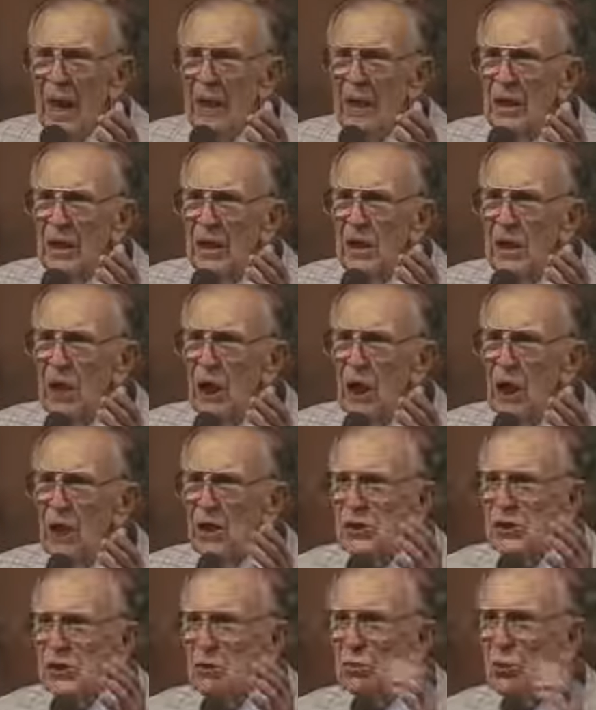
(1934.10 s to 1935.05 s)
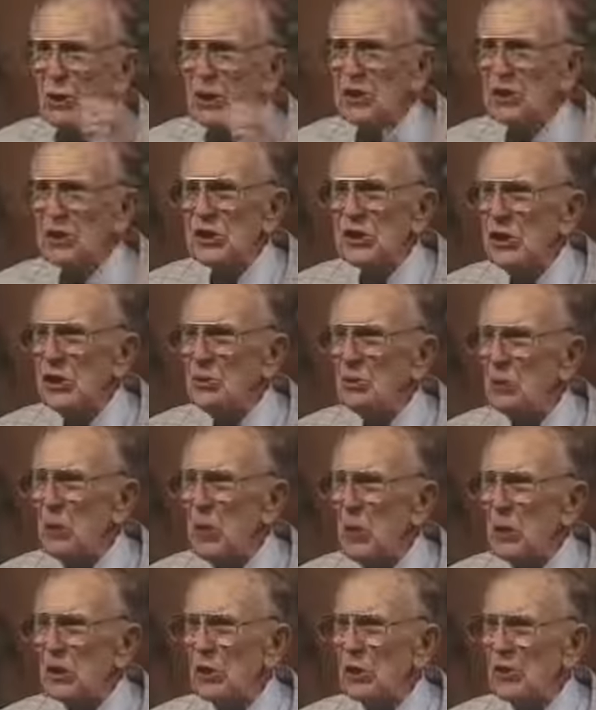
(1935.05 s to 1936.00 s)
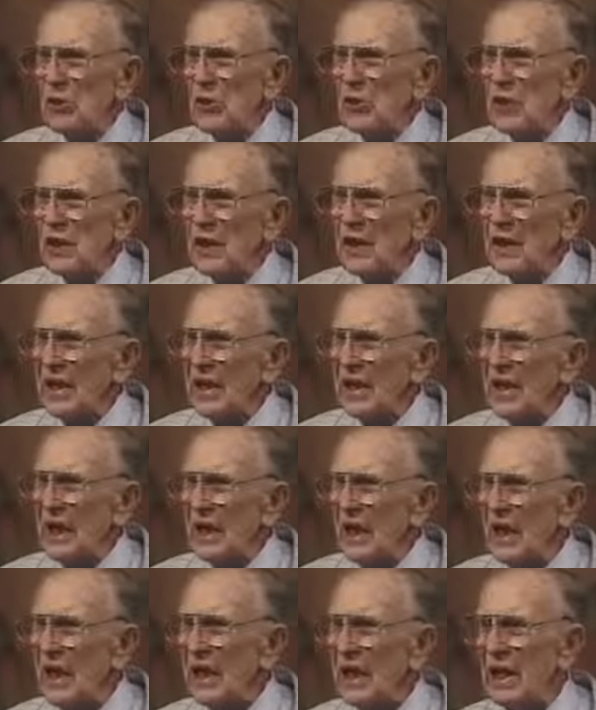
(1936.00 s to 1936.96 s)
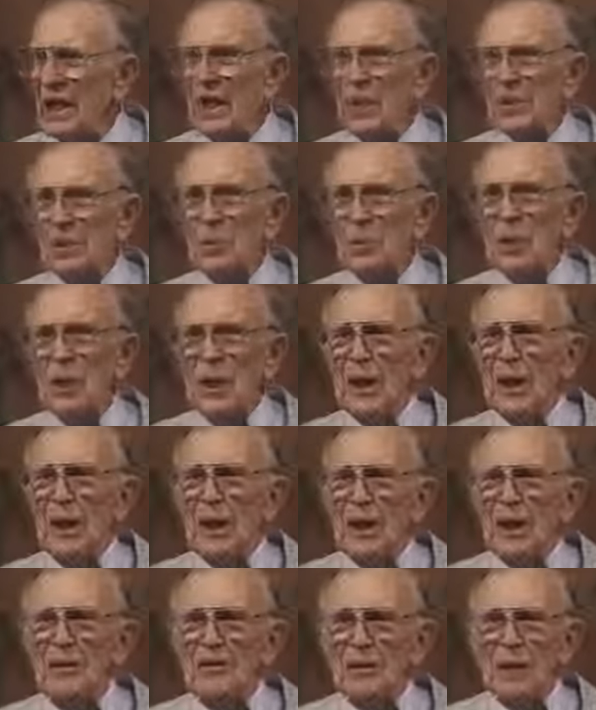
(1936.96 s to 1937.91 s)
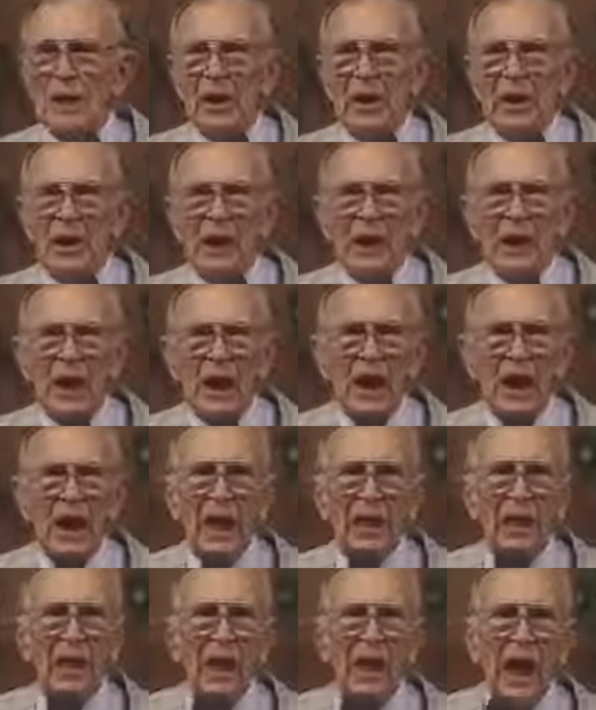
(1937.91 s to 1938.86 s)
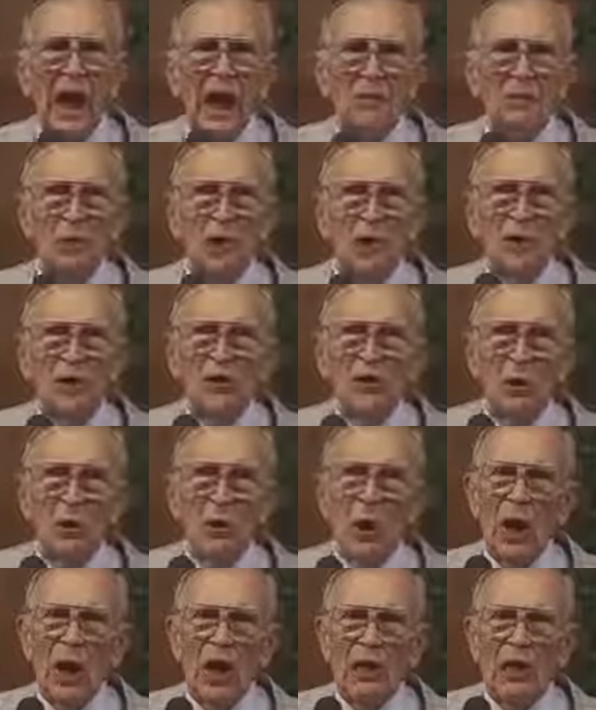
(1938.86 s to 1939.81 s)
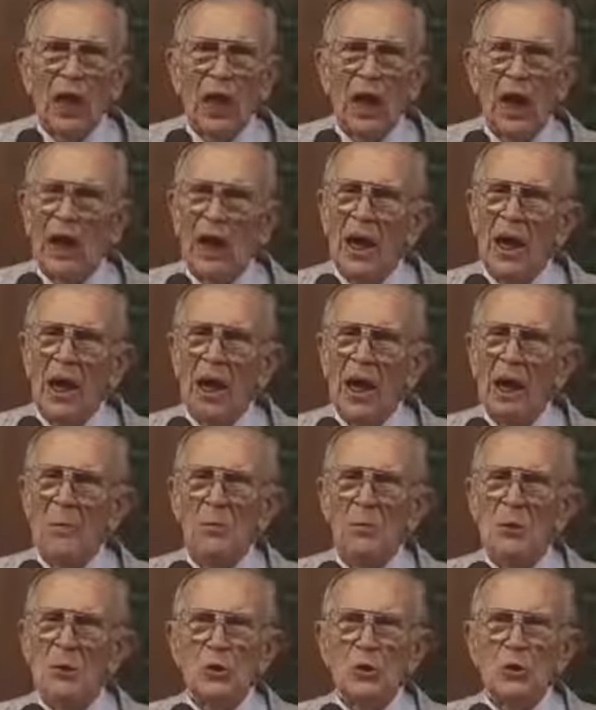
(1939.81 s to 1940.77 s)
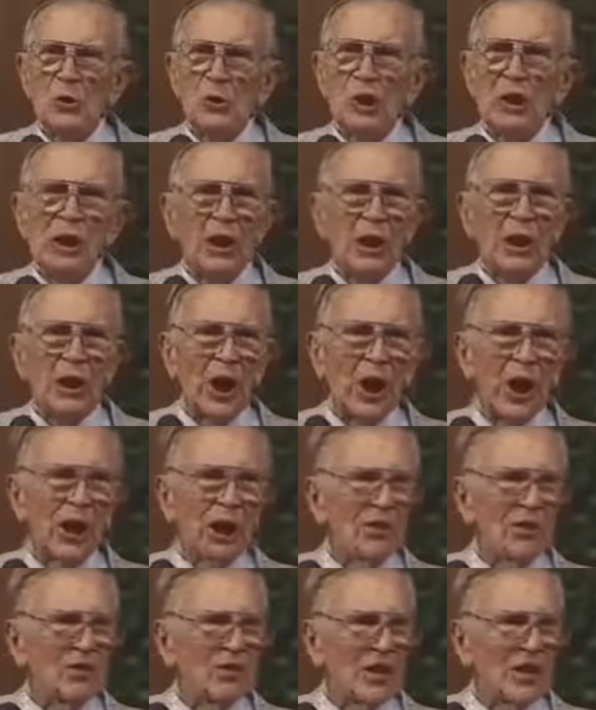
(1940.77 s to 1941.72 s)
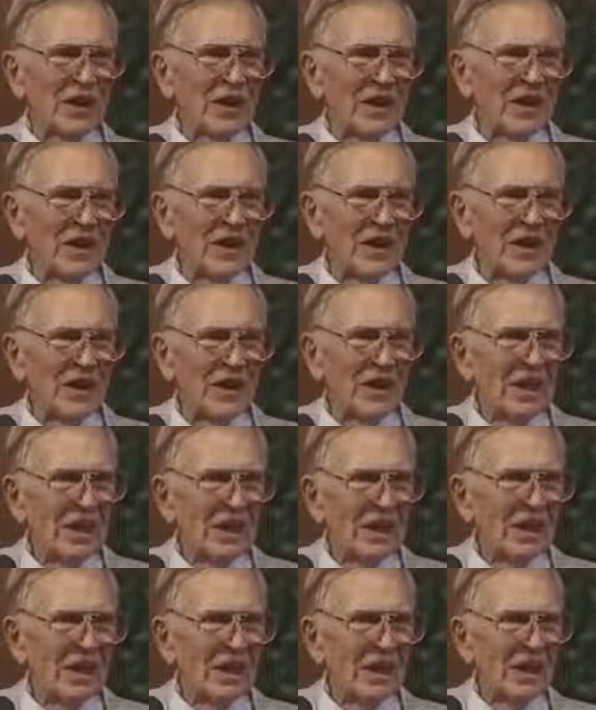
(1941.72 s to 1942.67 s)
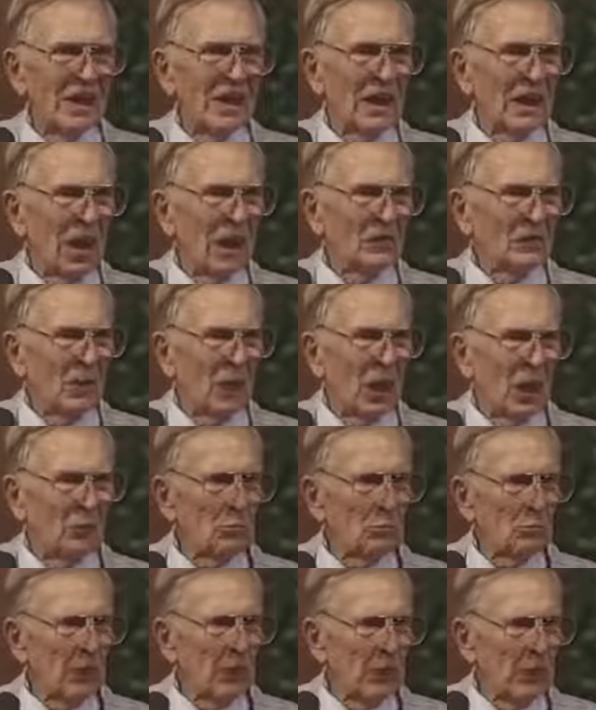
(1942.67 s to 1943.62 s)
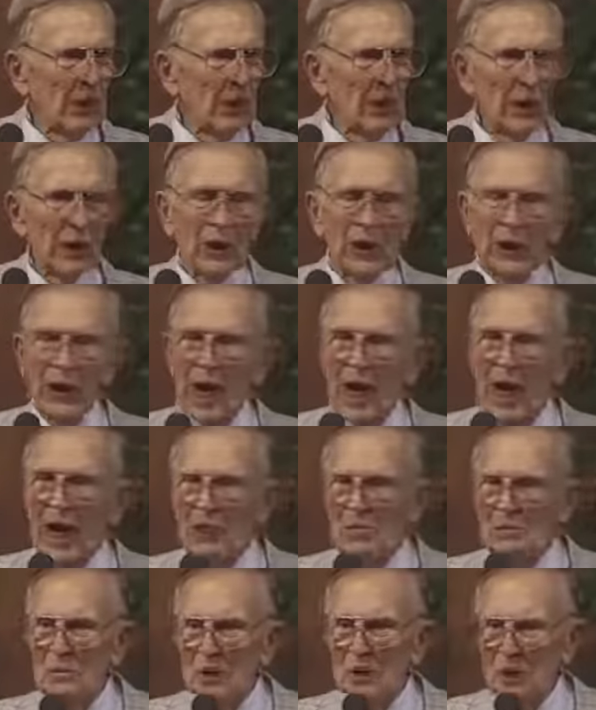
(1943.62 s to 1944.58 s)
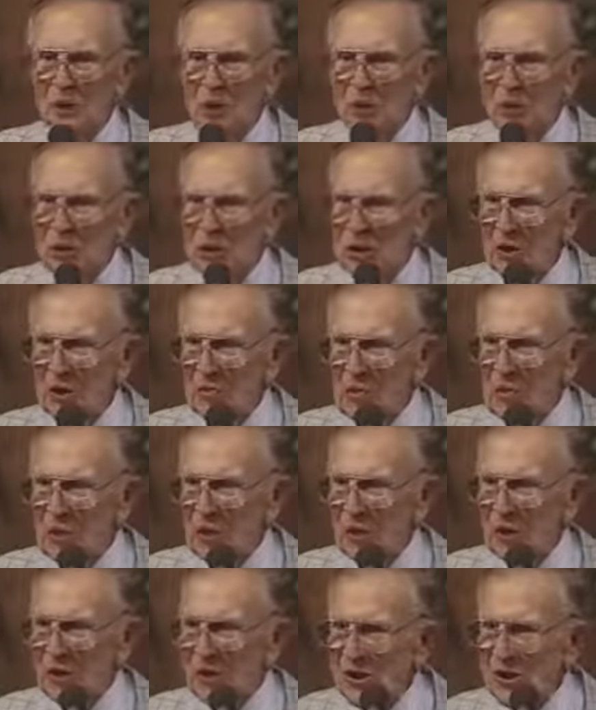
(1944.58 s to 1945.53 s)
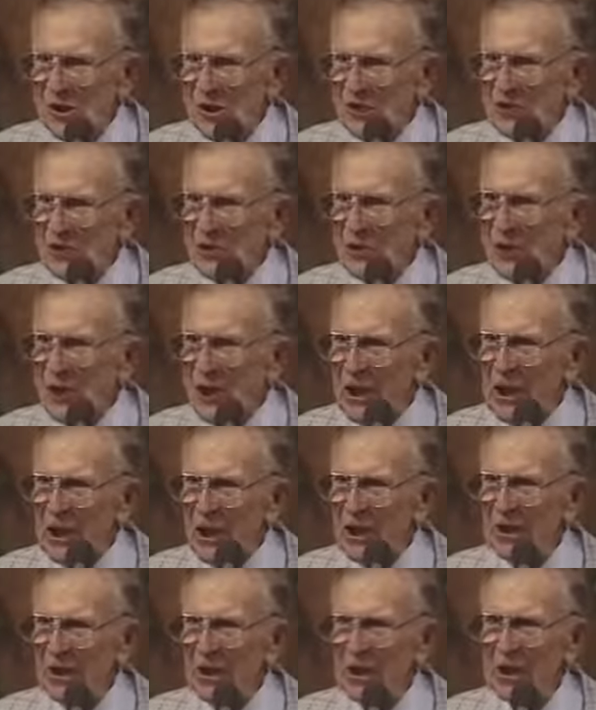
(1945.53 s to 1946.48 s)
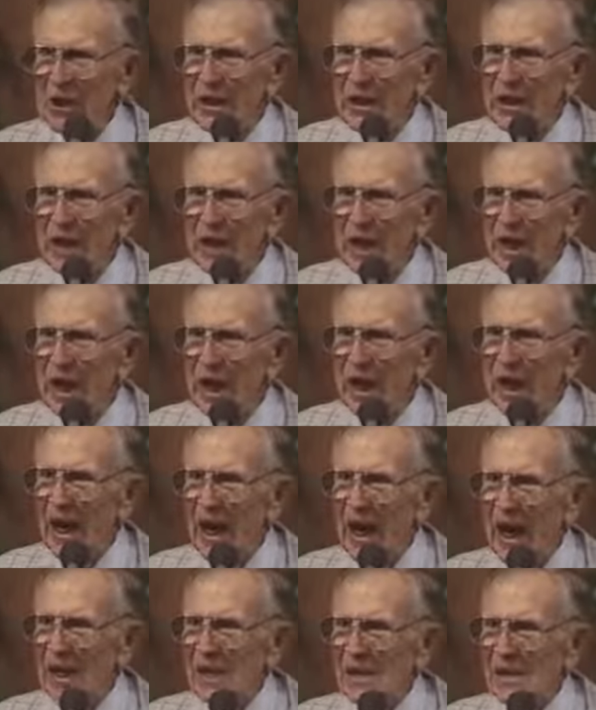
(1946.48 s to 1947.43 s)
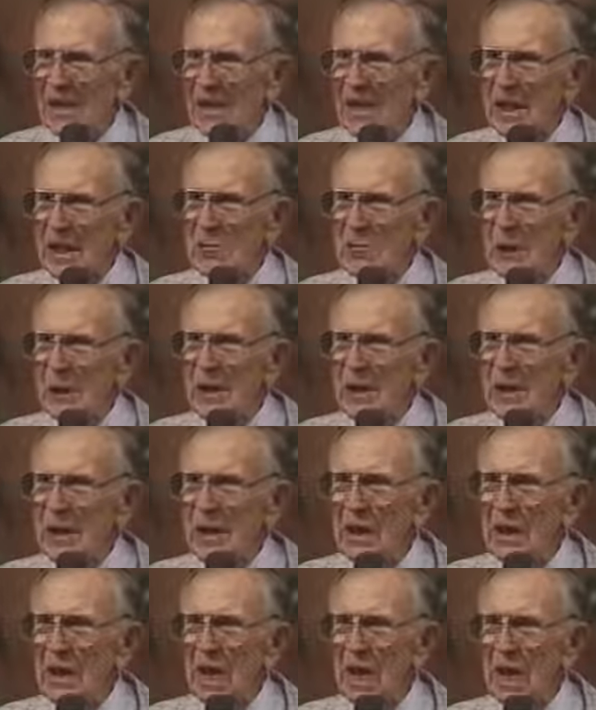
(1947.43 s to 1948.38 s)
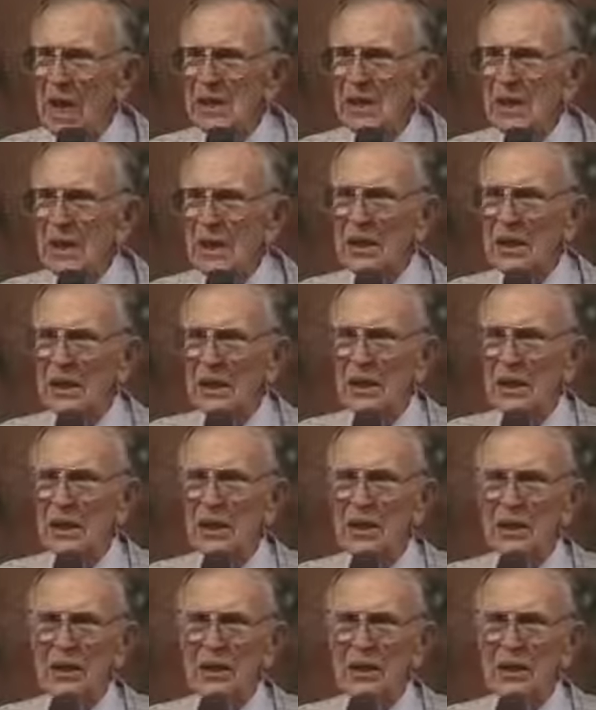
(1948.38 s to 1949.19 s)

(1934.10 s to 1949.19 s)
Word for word: Uh, God is rich in mercy, He, he has plenty of it. And I've got so I, I, am using a lot of it. Uh, I'm, I'm here tonight because of the mercy of God. I ask him, I, I said,